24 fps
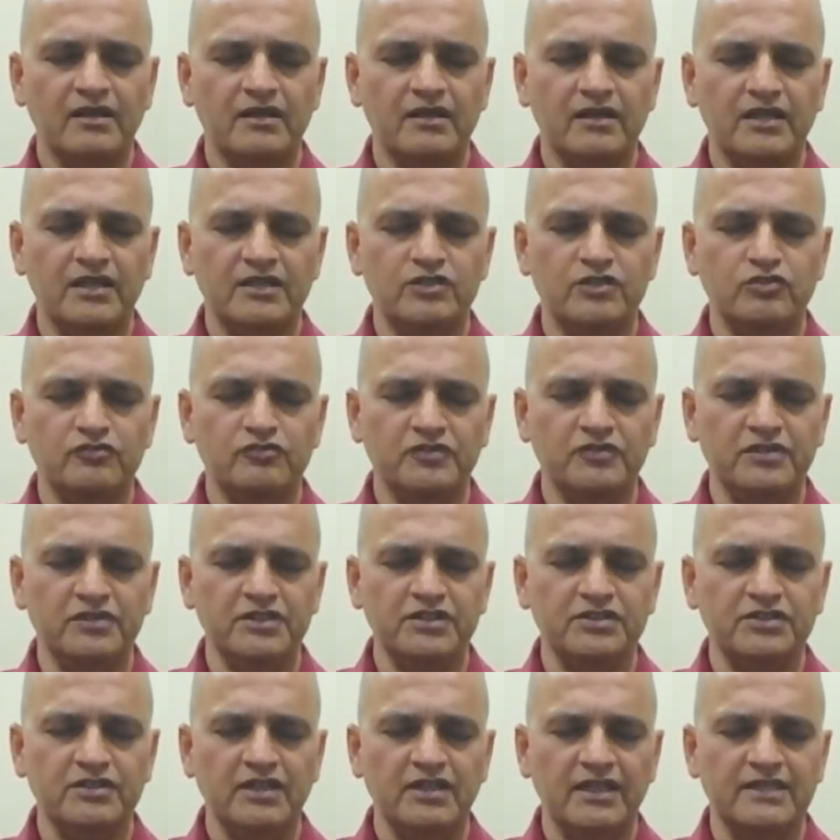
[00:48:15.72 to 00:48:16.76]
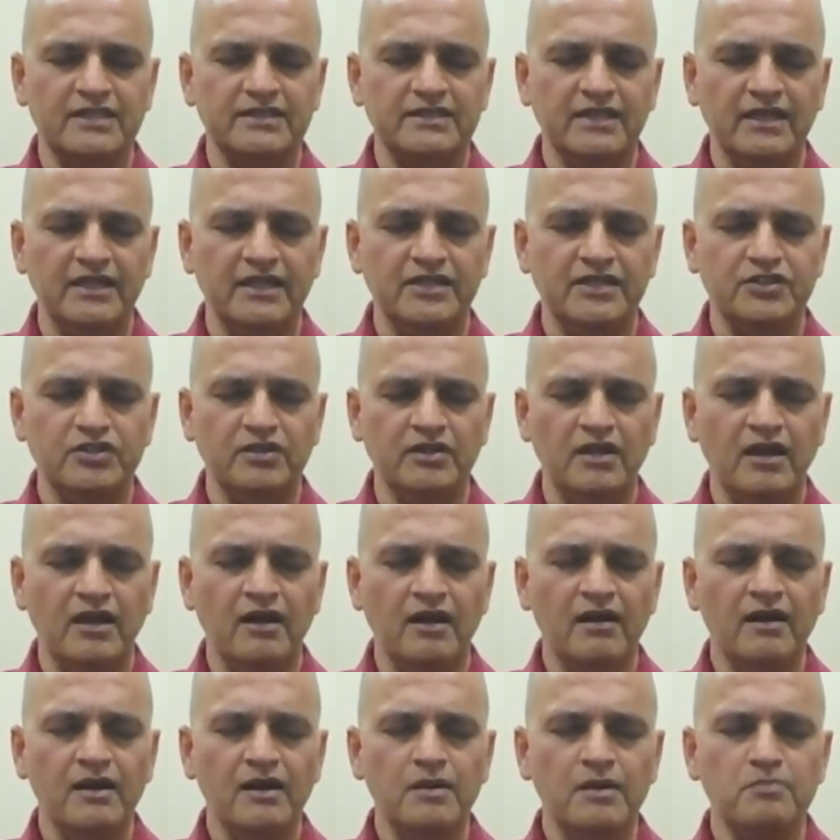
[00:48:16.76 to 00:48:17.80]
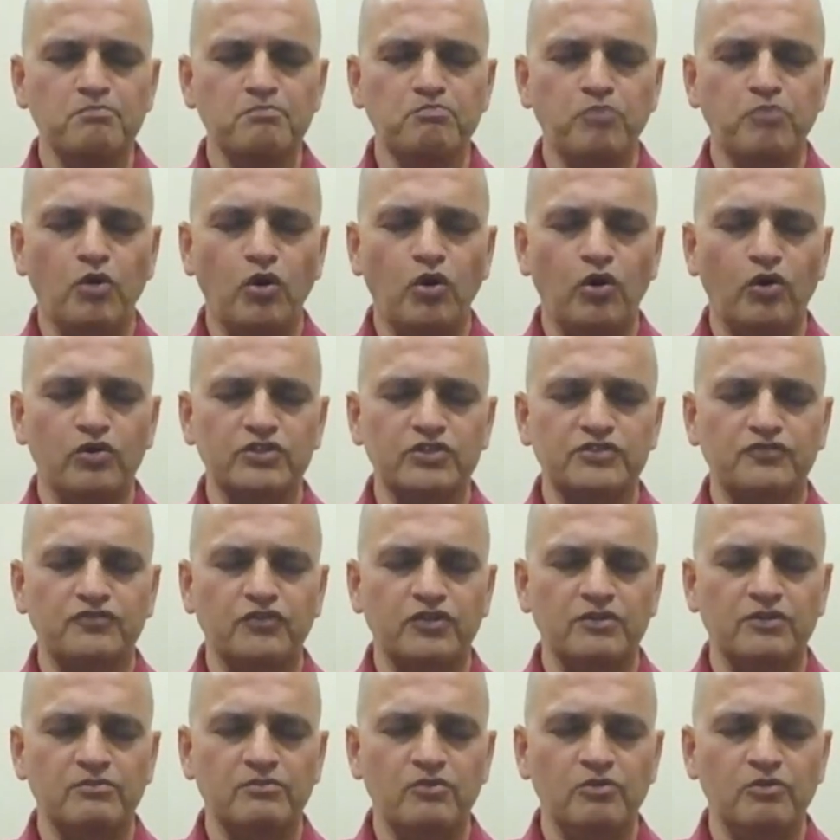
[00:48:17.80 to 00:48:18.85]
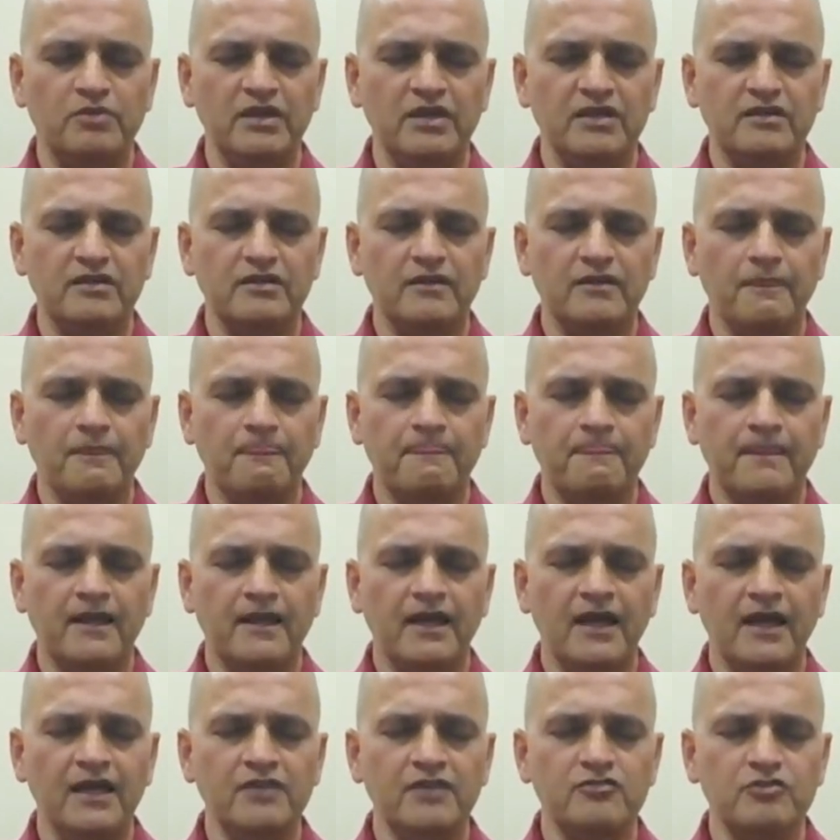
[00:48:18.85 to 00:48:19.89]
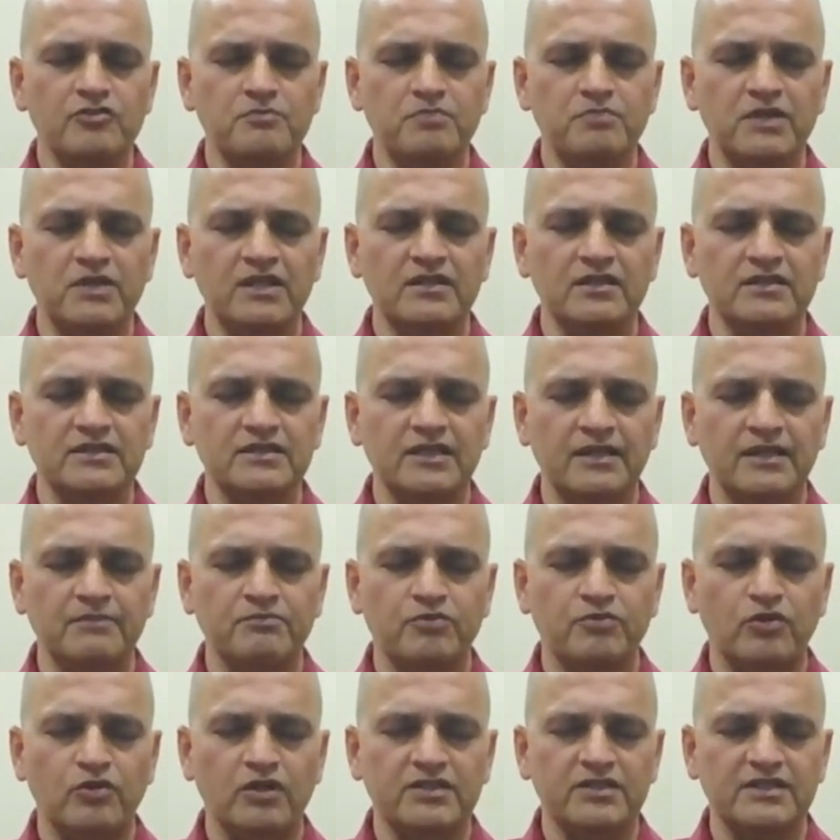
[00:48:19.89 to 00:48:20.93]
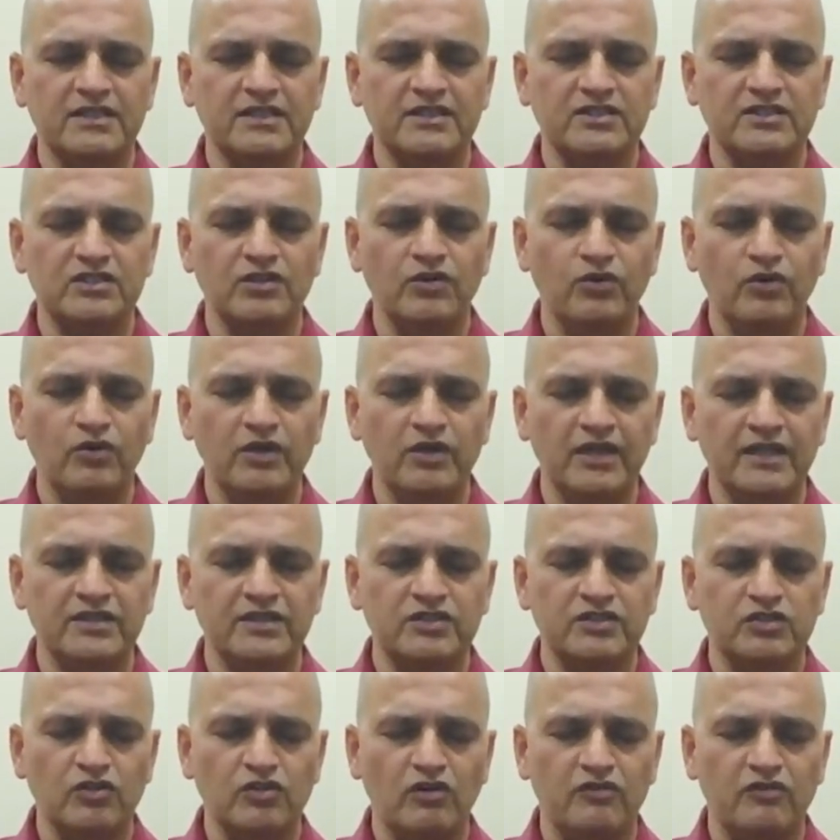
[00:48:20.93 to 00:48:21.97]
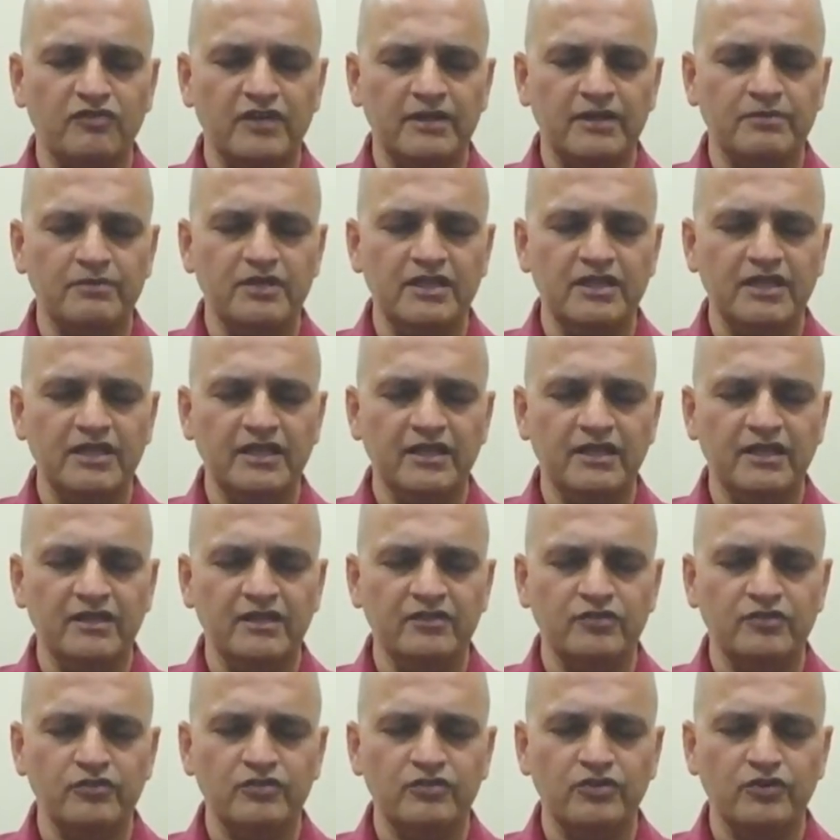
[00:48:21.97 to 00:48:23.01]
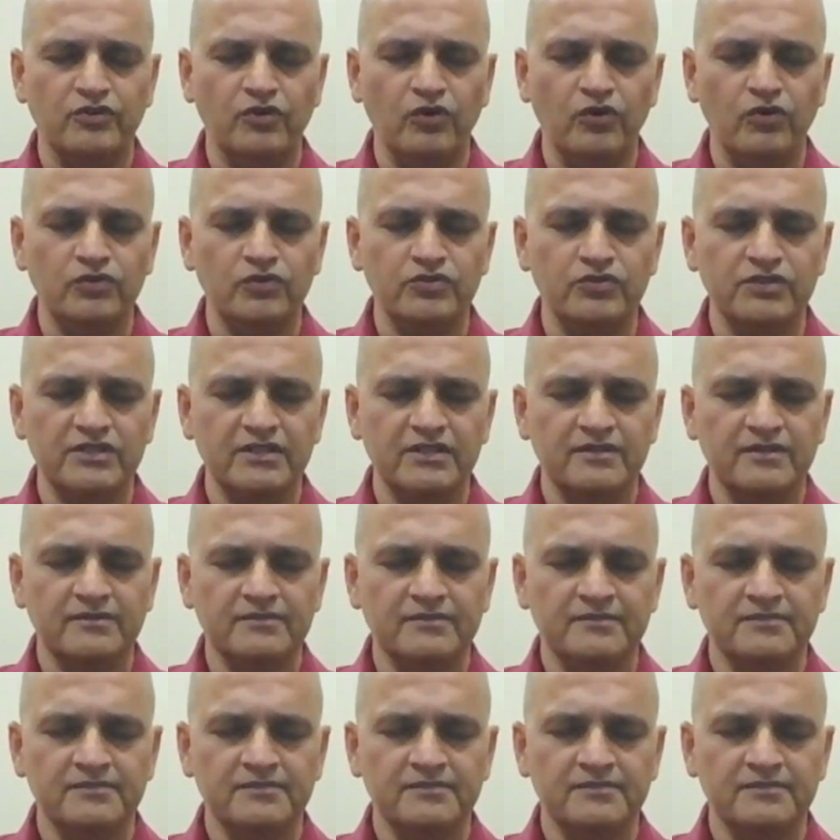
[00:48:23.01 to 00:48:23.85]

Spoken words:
As you finish the exhalation, pause for a moment and repeat the same process, slowly and softly breathing in through the nose,